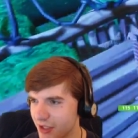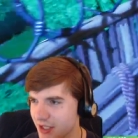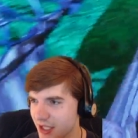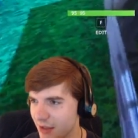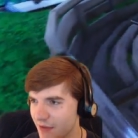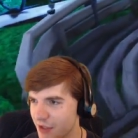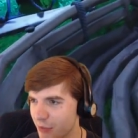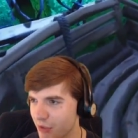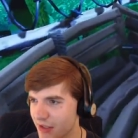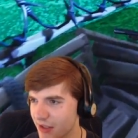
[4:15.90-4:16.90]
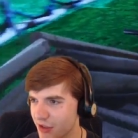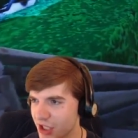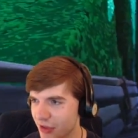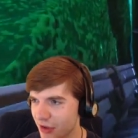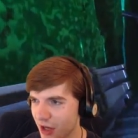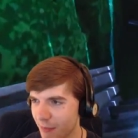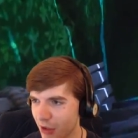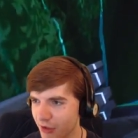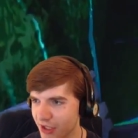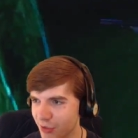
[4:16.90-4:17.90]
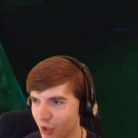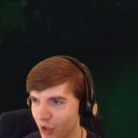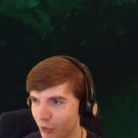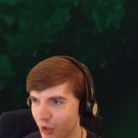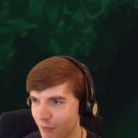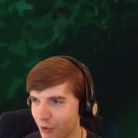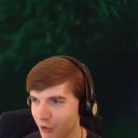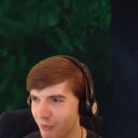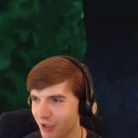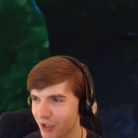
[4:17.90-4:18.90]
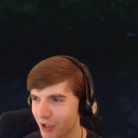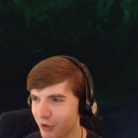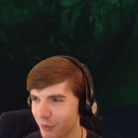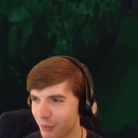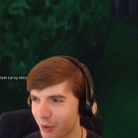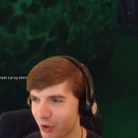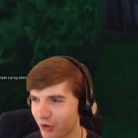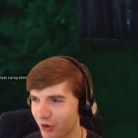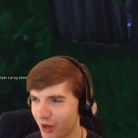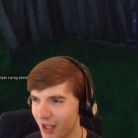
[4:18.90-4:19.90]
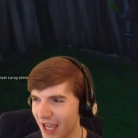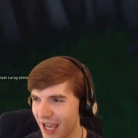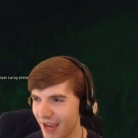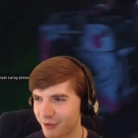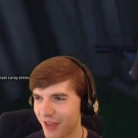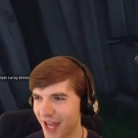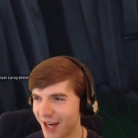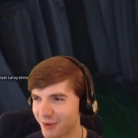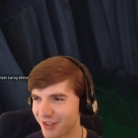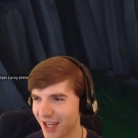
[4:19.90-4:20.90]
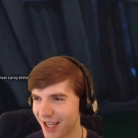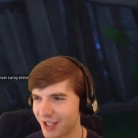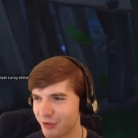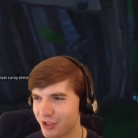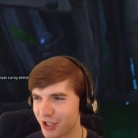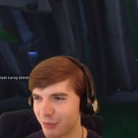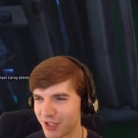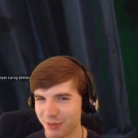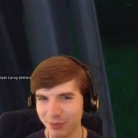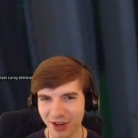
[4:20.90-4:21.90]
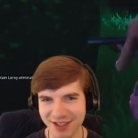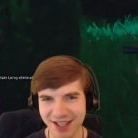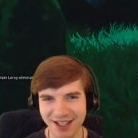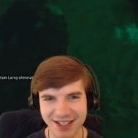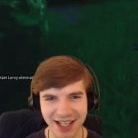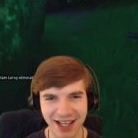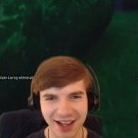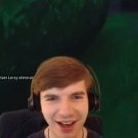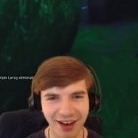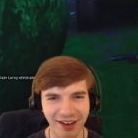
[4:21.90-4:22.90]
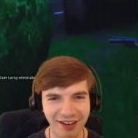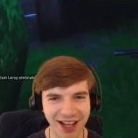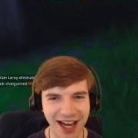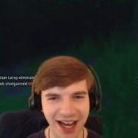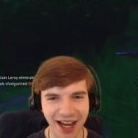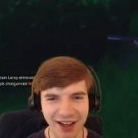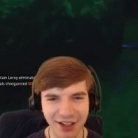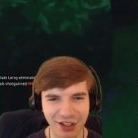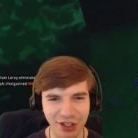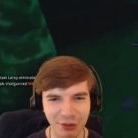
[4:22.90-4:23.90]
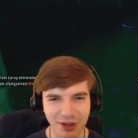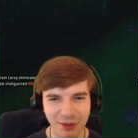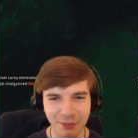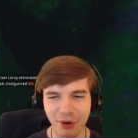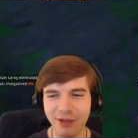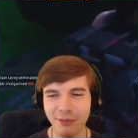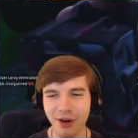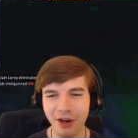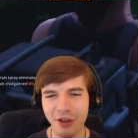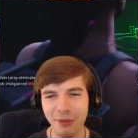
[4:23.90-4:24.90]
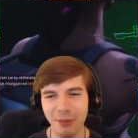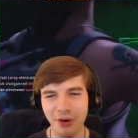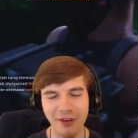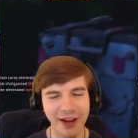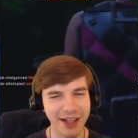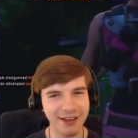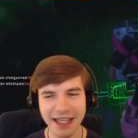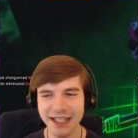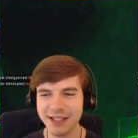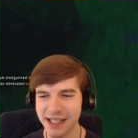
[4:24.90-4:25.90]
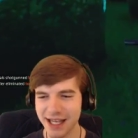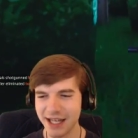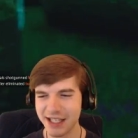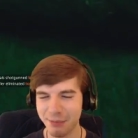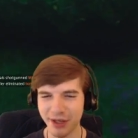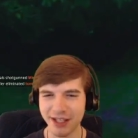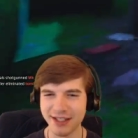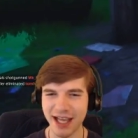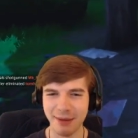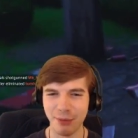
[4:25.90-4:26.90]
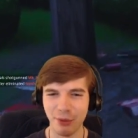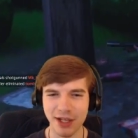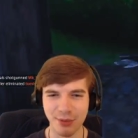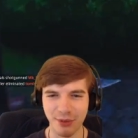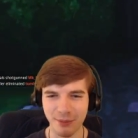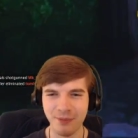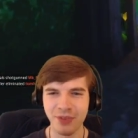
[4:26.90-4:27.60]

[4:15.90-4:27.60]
Let's see. If she breathed, then she thought, politics 101, Pokemon Go to the poll. After that, it was like YouTube response XD. Oh, yeah. You Pokemon Go to the poll. Like it's actually pretty sad, boys, when